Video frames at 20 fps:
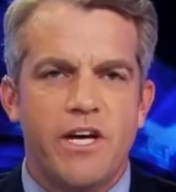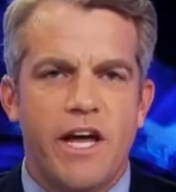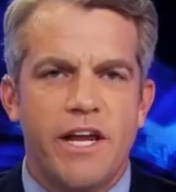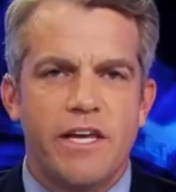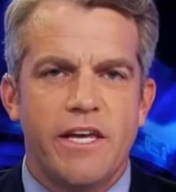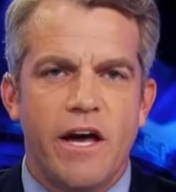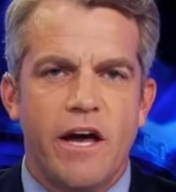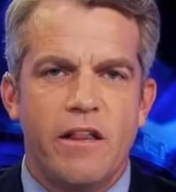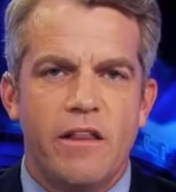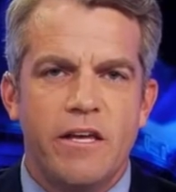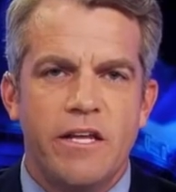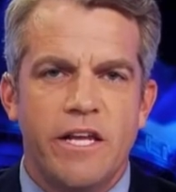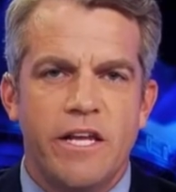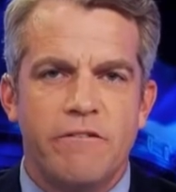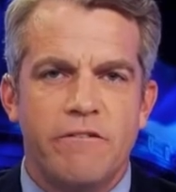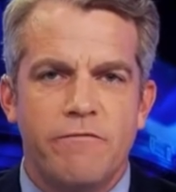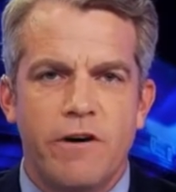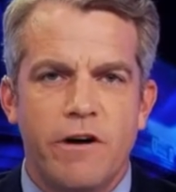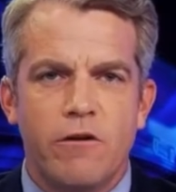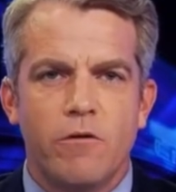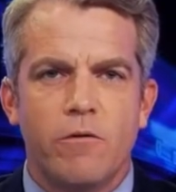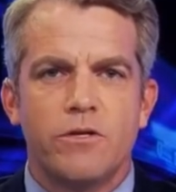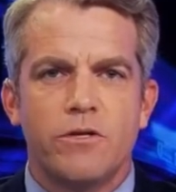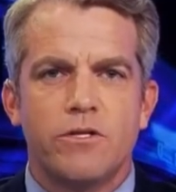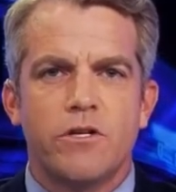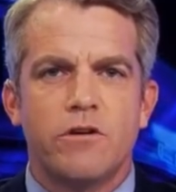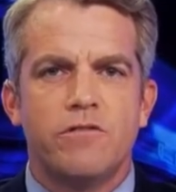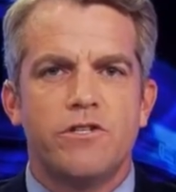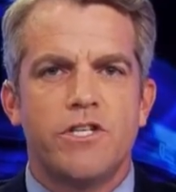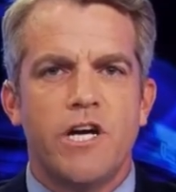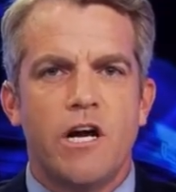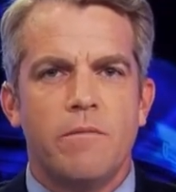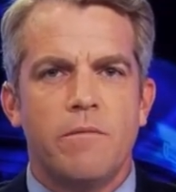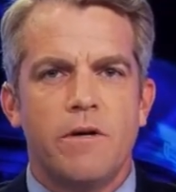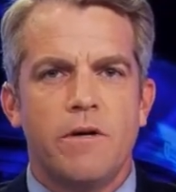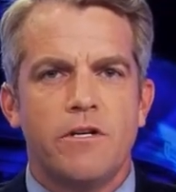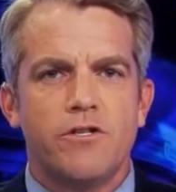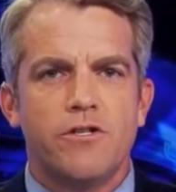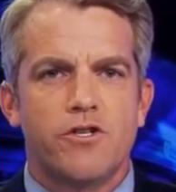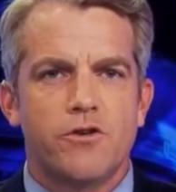Yellen and Federal Reserve Chairman
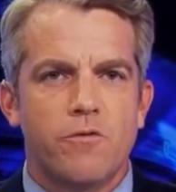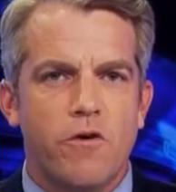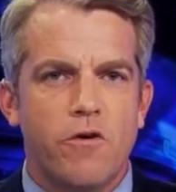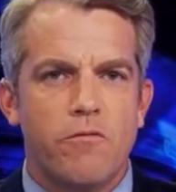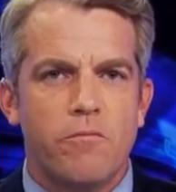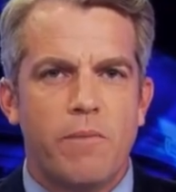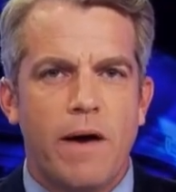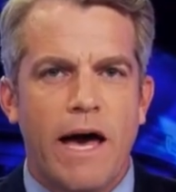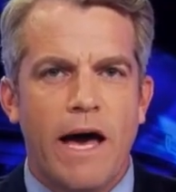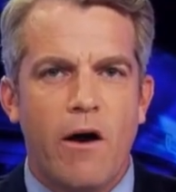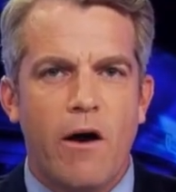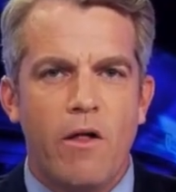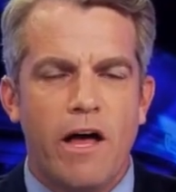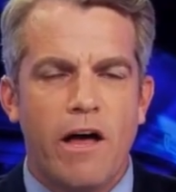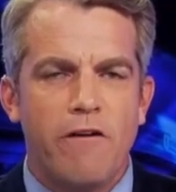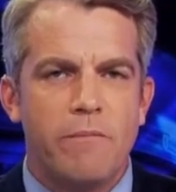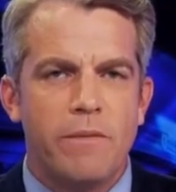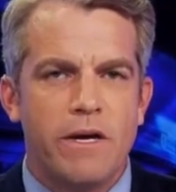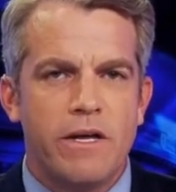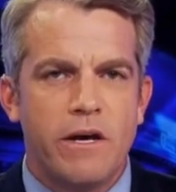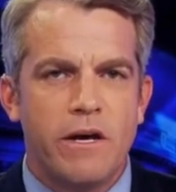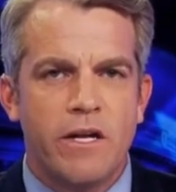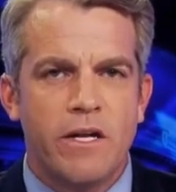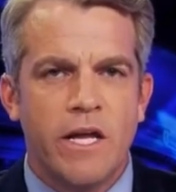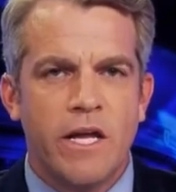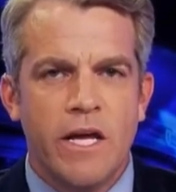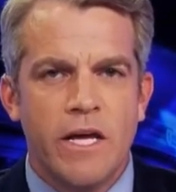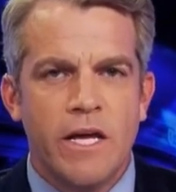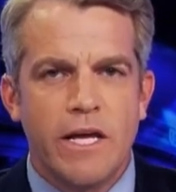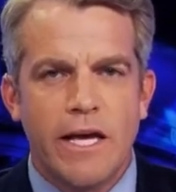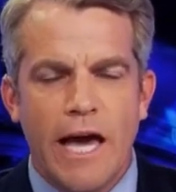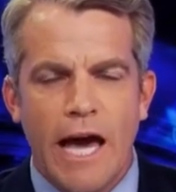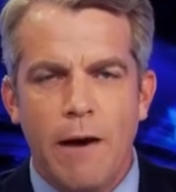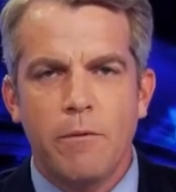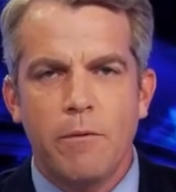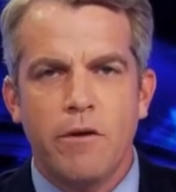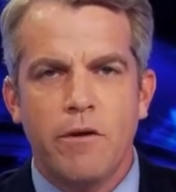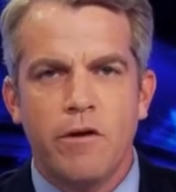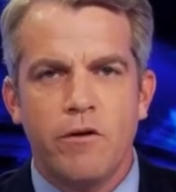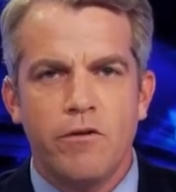Jerome Powell have been on
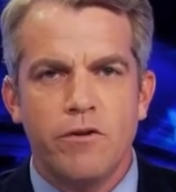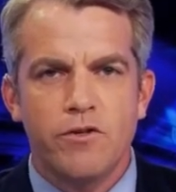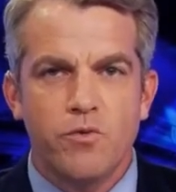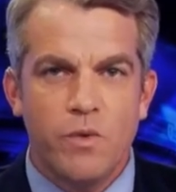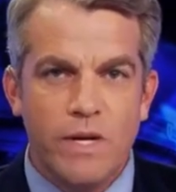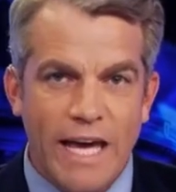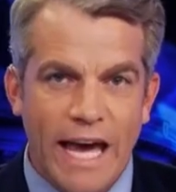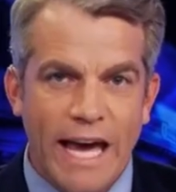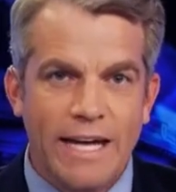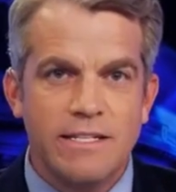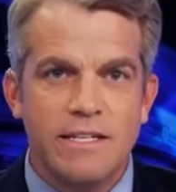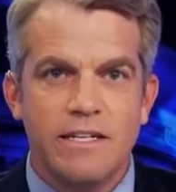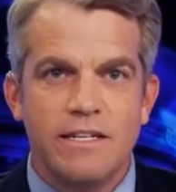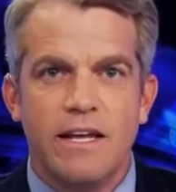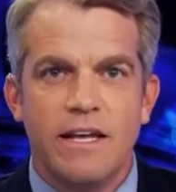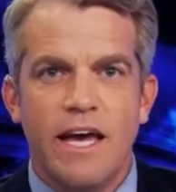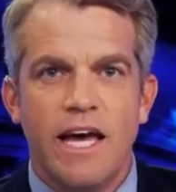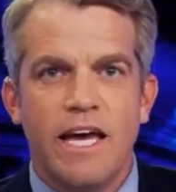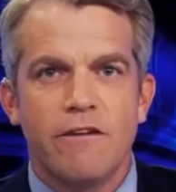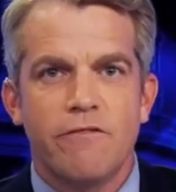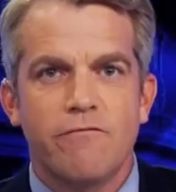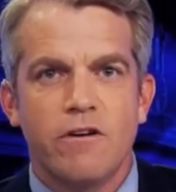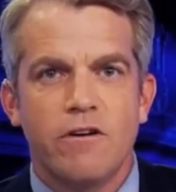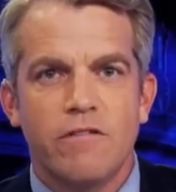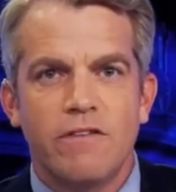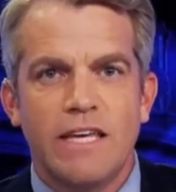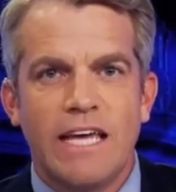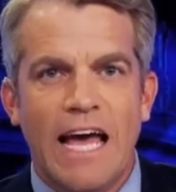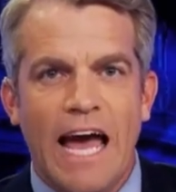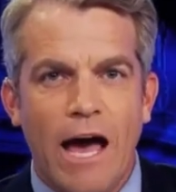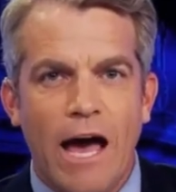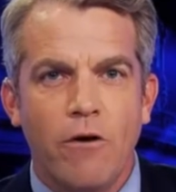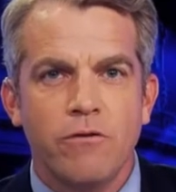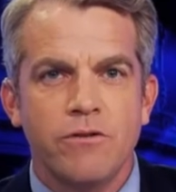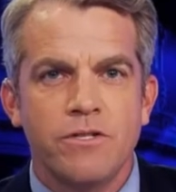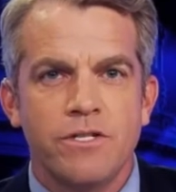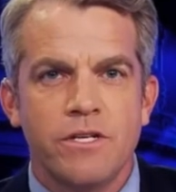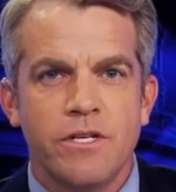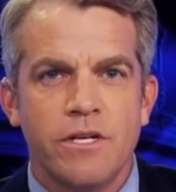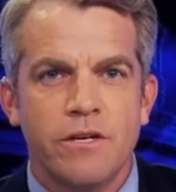Capitol Hill this week and today in front of the
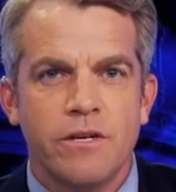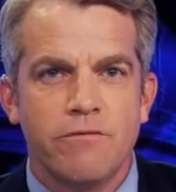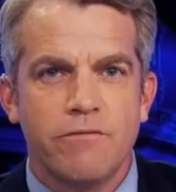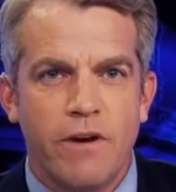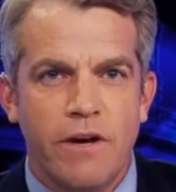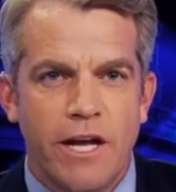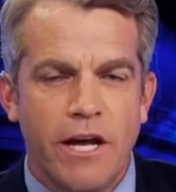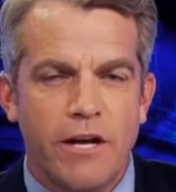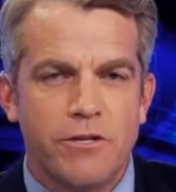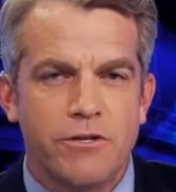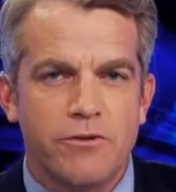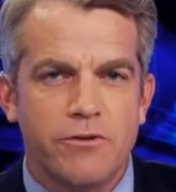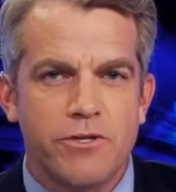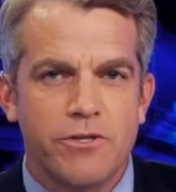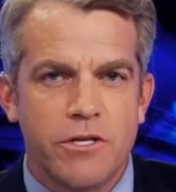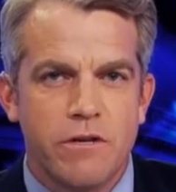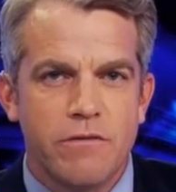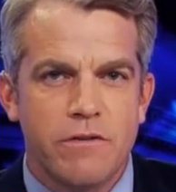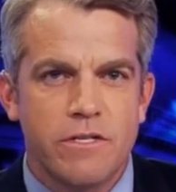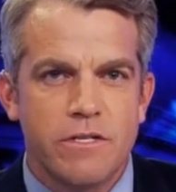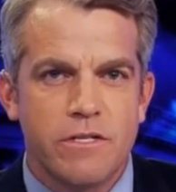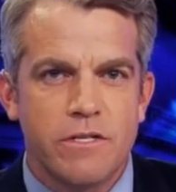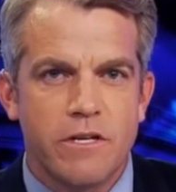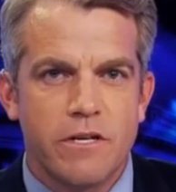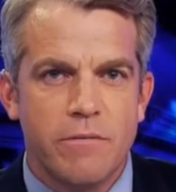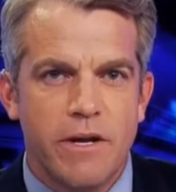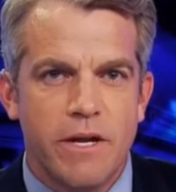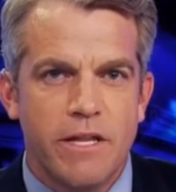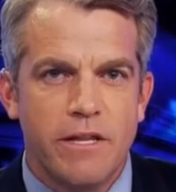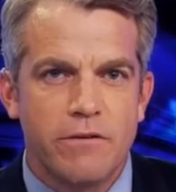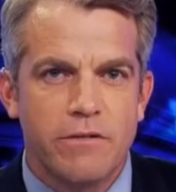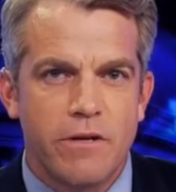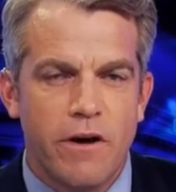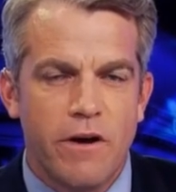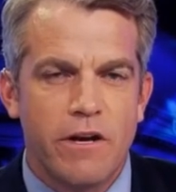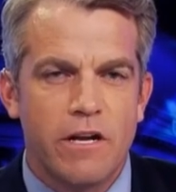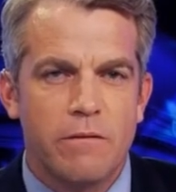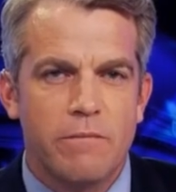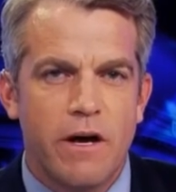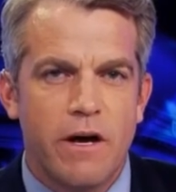House Financial Services Committee. They're talking
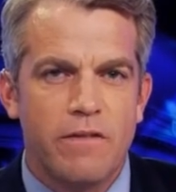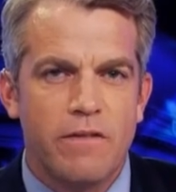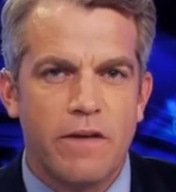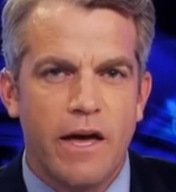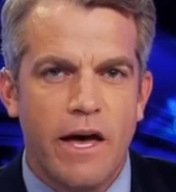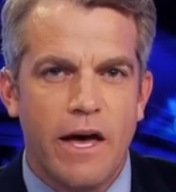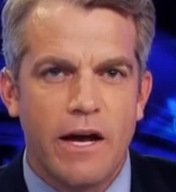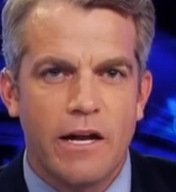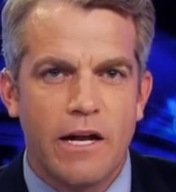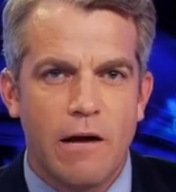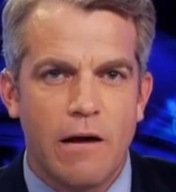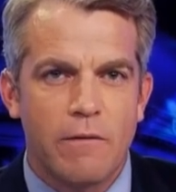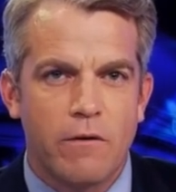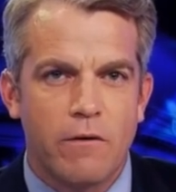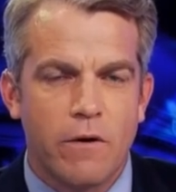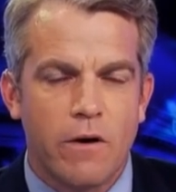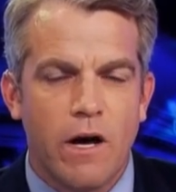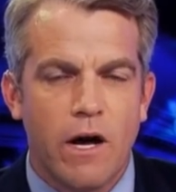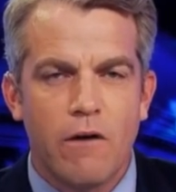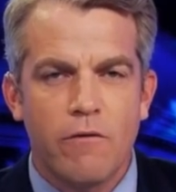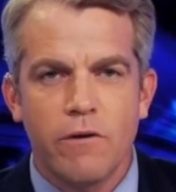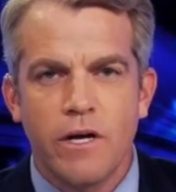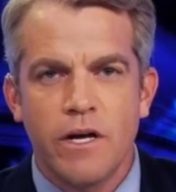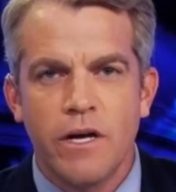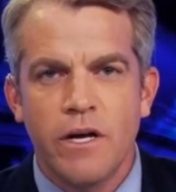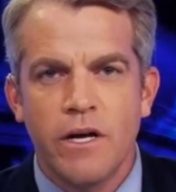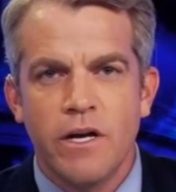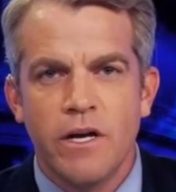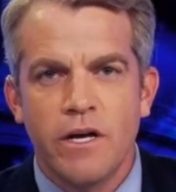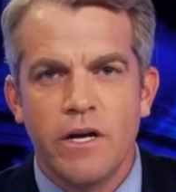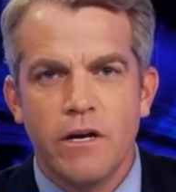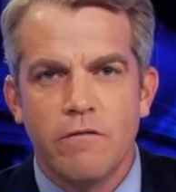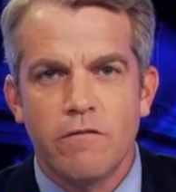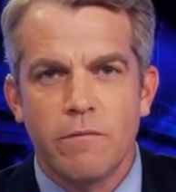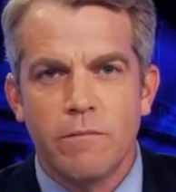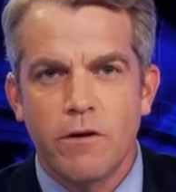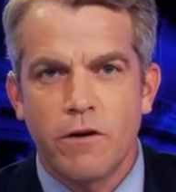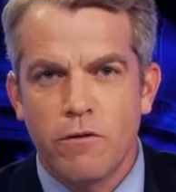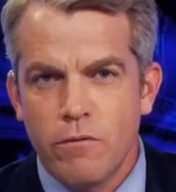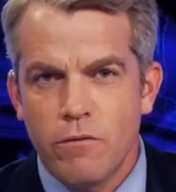about the economic recovery from the
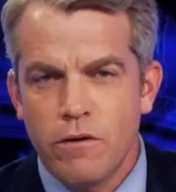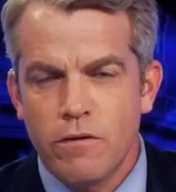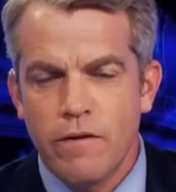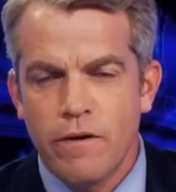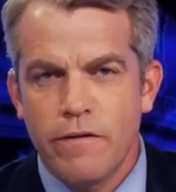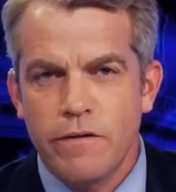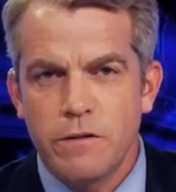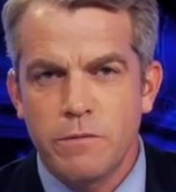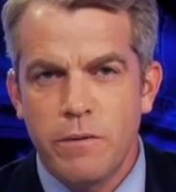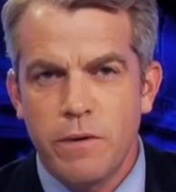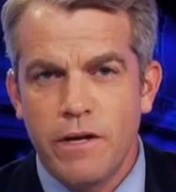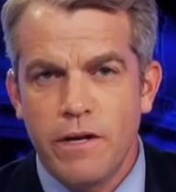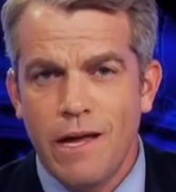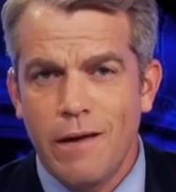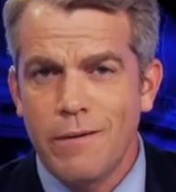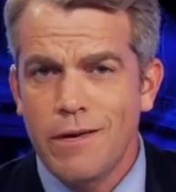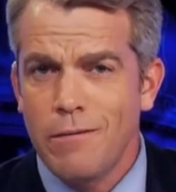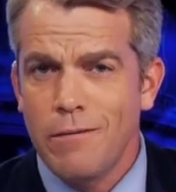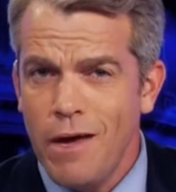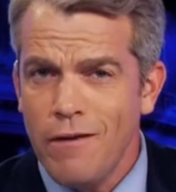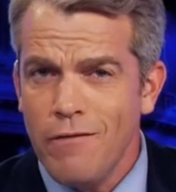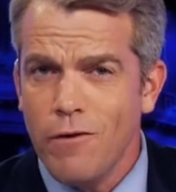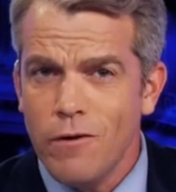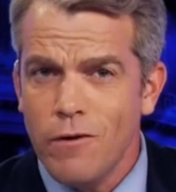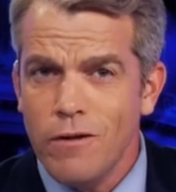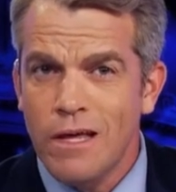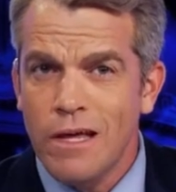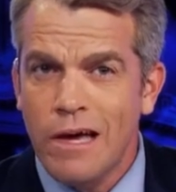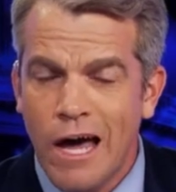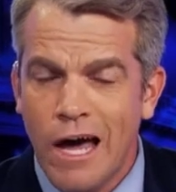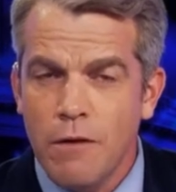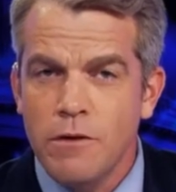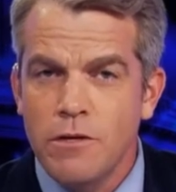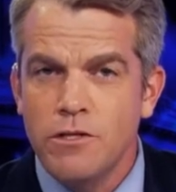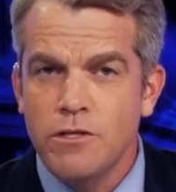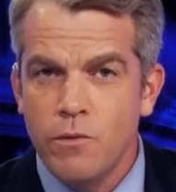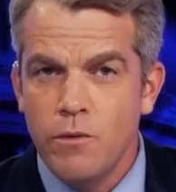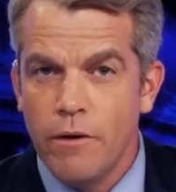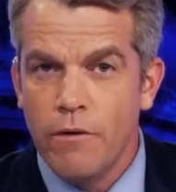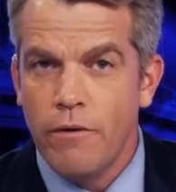coronavirus pandemic. You may have heard the economy is
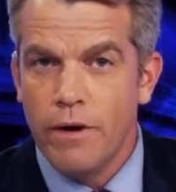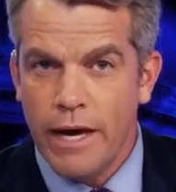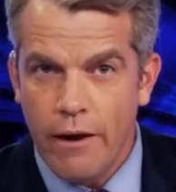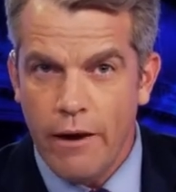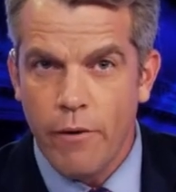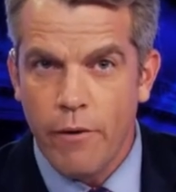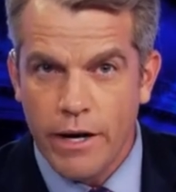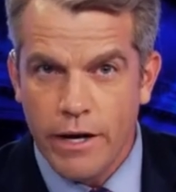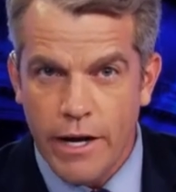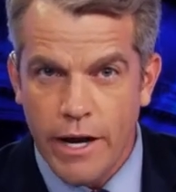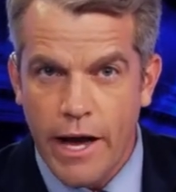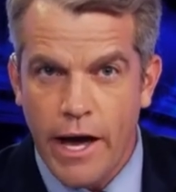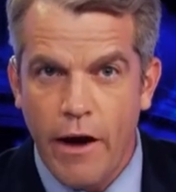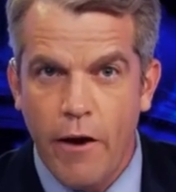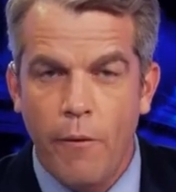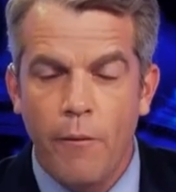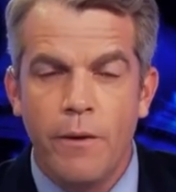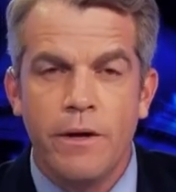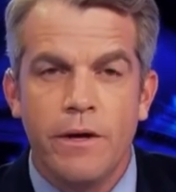doing okay right now.